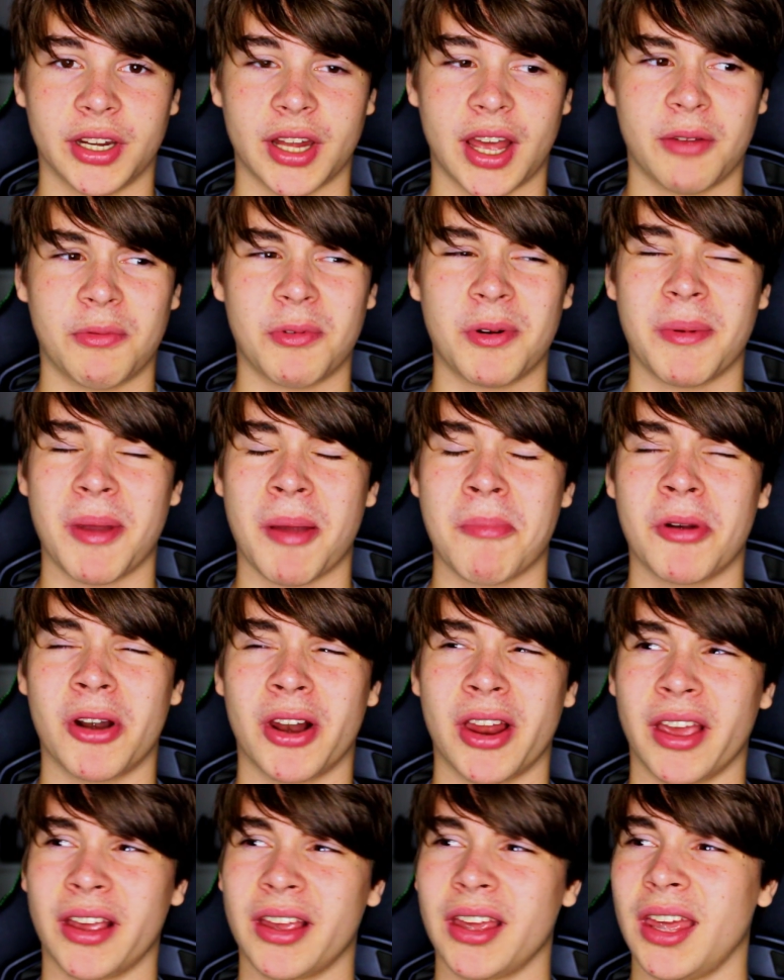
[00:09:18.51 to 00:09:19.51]
I remember
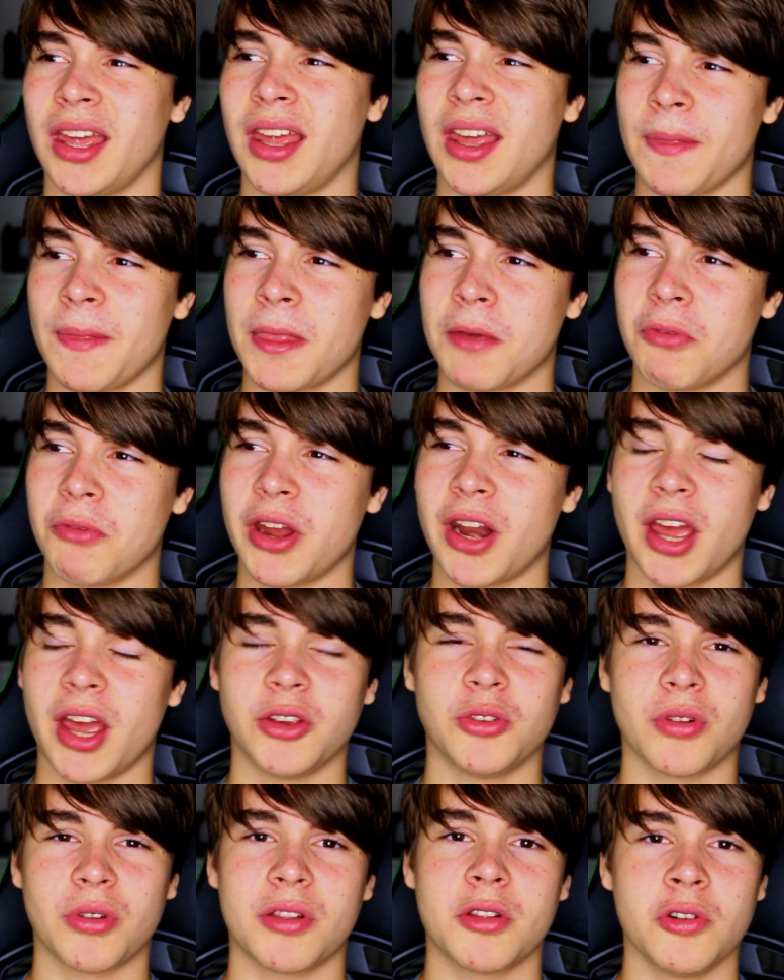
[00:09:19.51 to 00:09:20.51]
like when I
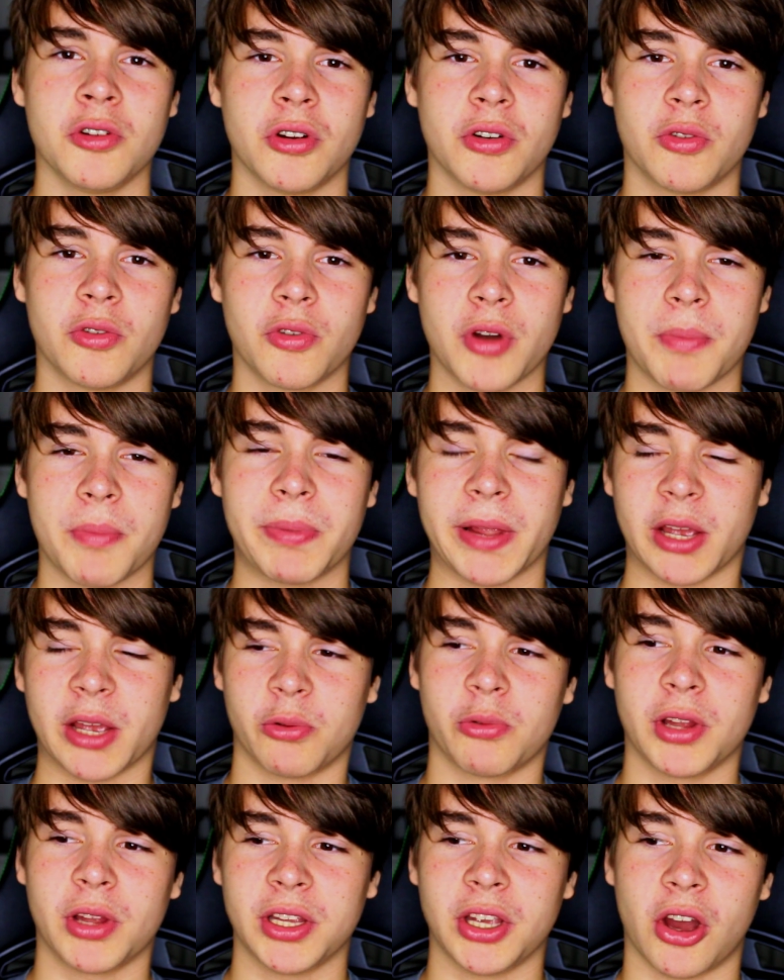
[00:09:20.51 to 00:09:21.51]
used to grip like
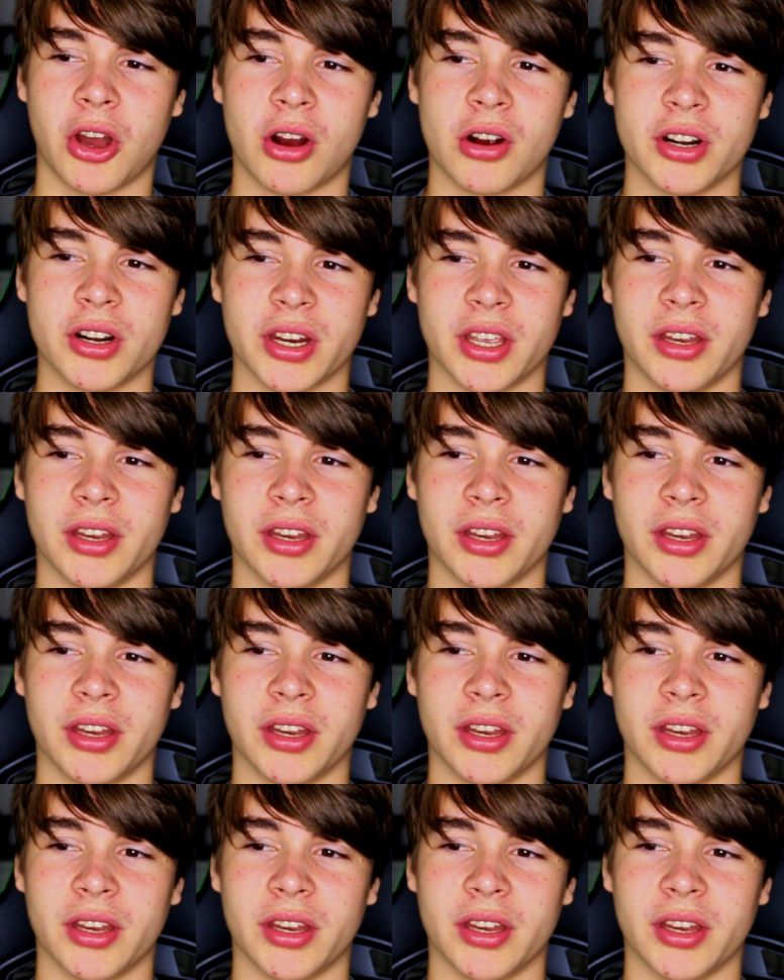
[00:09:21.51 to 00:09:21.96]
really hard,